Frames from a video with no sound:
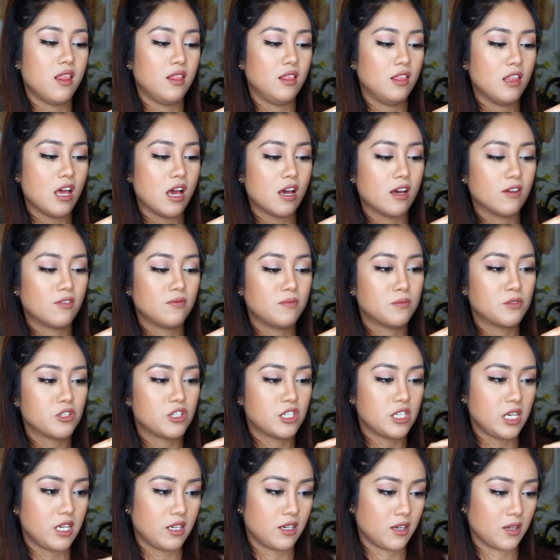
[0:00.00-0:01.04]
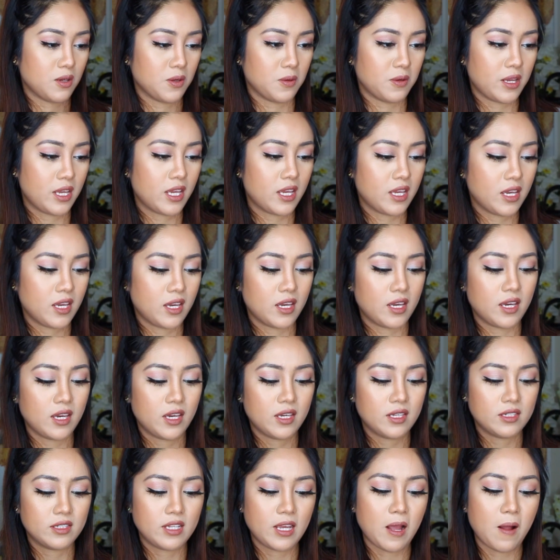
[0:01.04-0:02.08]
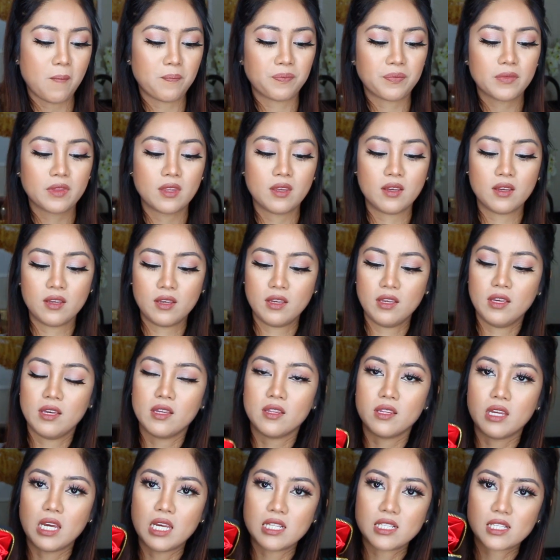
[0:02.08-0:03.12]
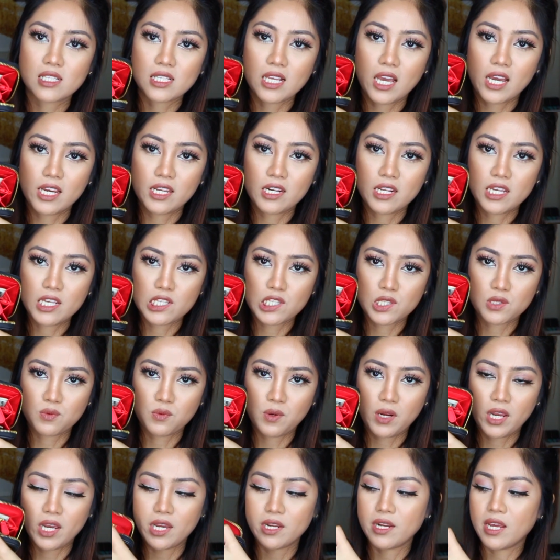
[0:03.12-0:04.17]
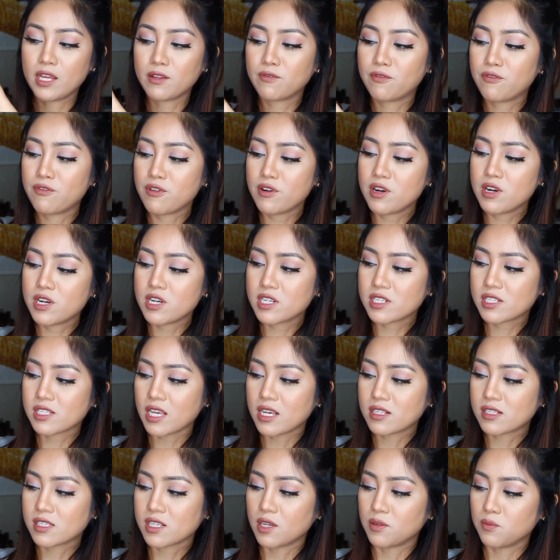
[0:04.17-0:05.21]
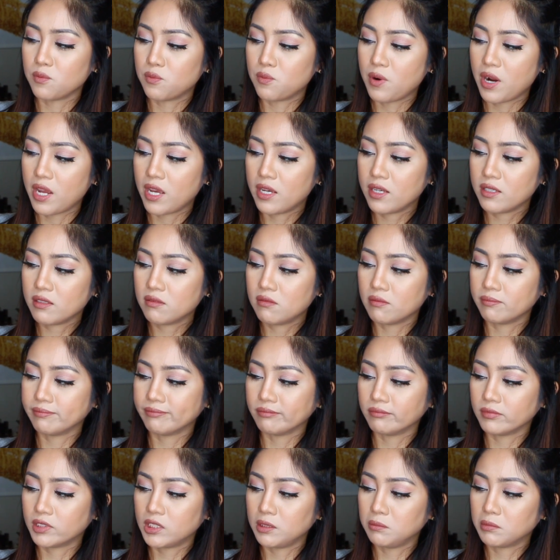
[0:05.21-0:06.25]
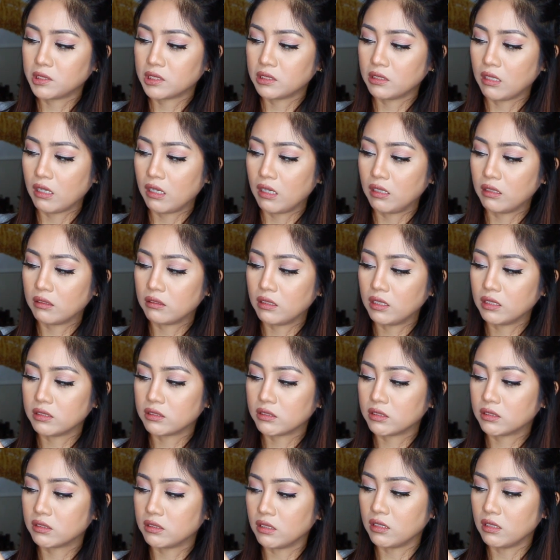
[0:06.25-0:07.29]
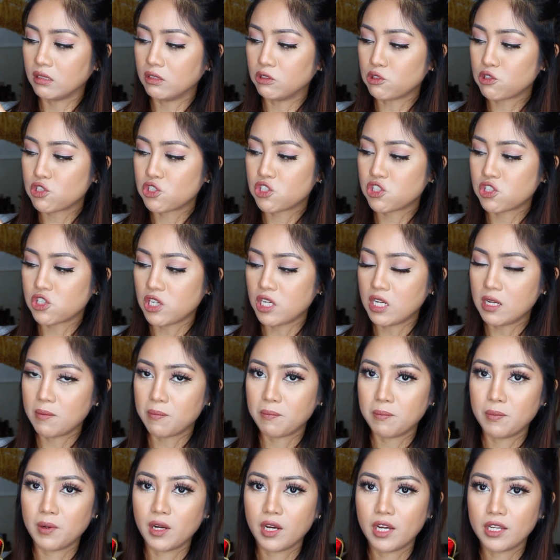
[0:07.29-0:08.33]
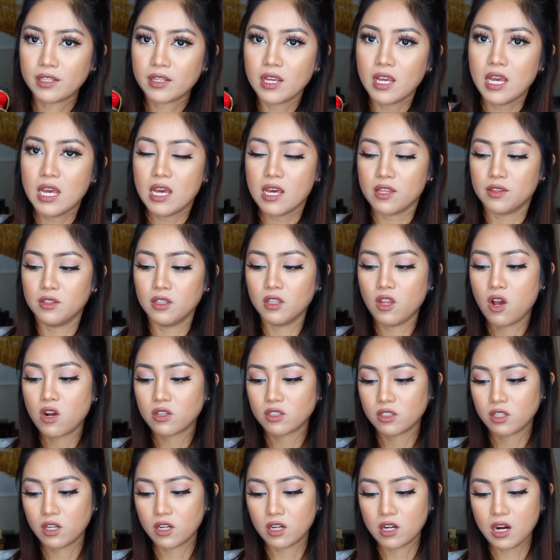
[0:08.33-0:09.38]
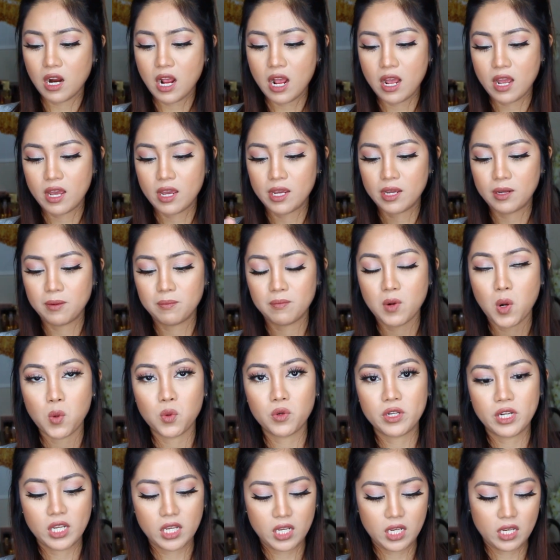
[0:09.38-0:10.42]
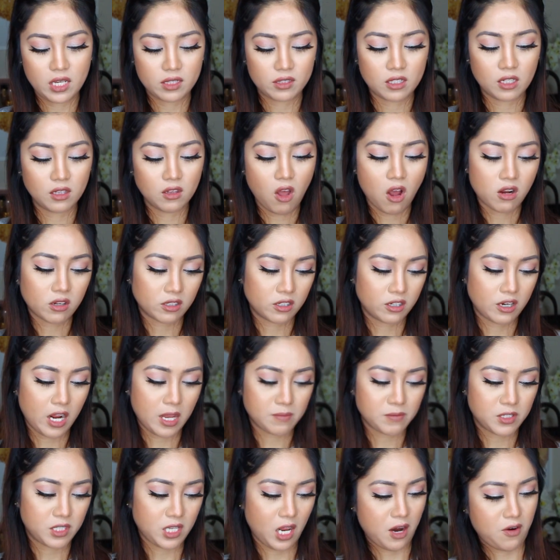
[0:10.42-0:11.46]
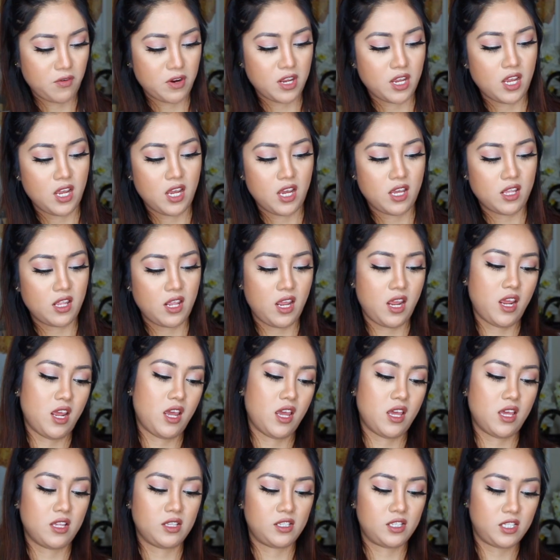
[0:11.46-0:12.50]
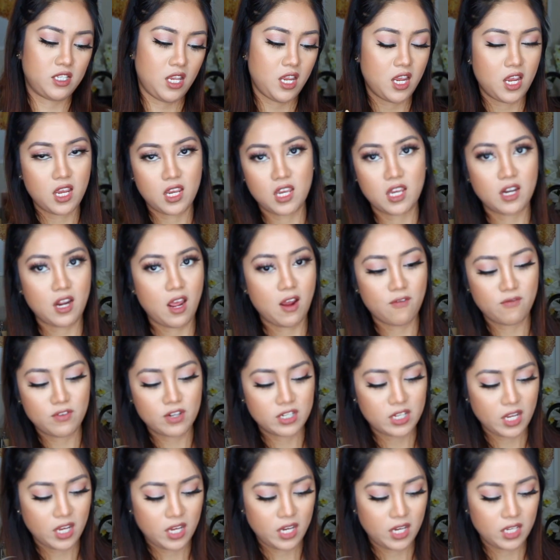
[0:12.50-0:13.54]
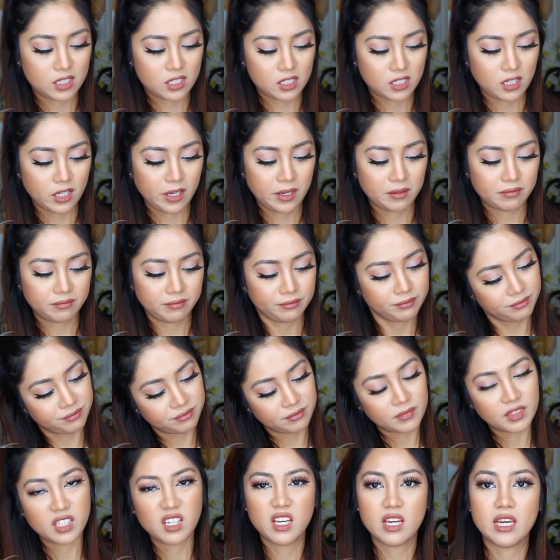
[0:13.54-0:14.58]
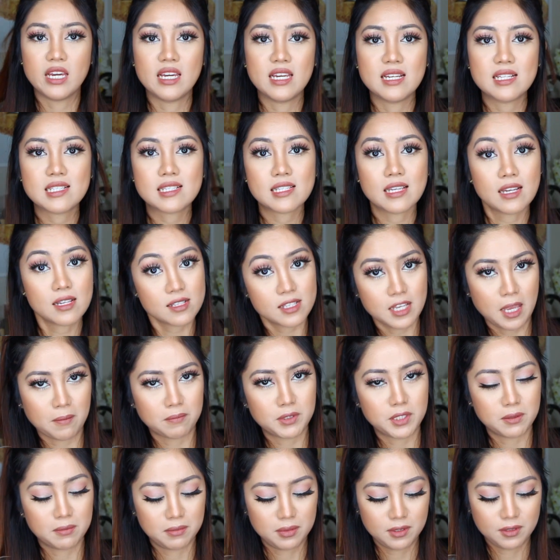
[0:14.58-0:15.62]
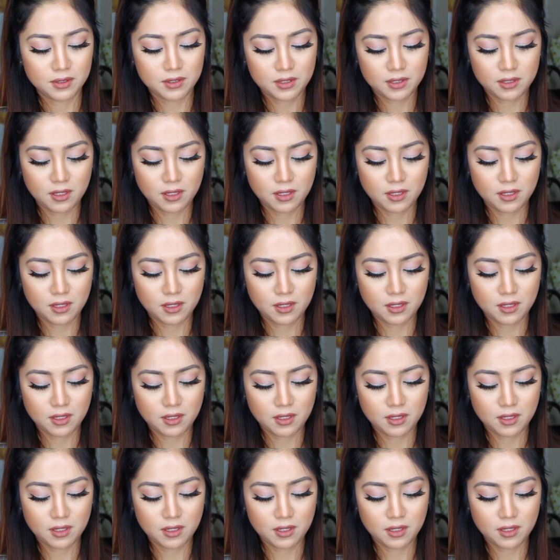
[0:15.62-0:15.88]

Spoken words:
Love Moschino, and yeah, the inside is red. At first I said red, seems like it looks cheap, but the longer I'm staring it and seeing it every day, it's like it's acceptable.